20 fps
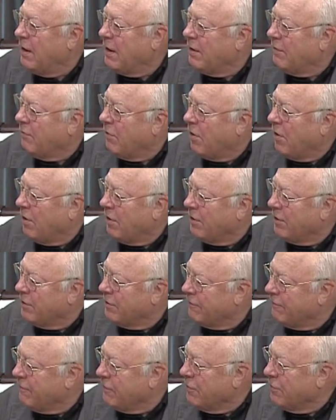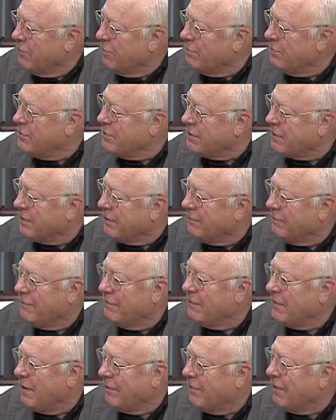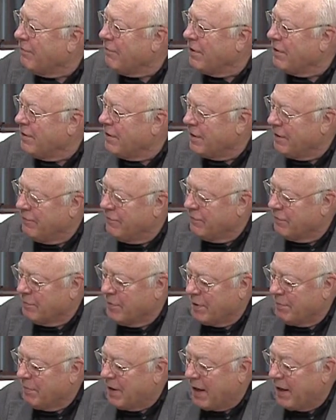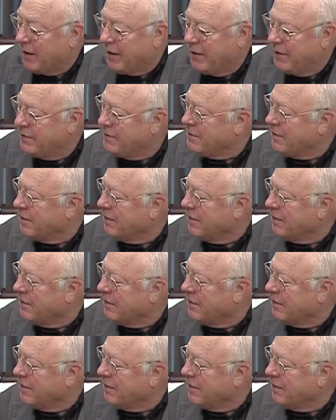of all of the fumes of everything from the bodies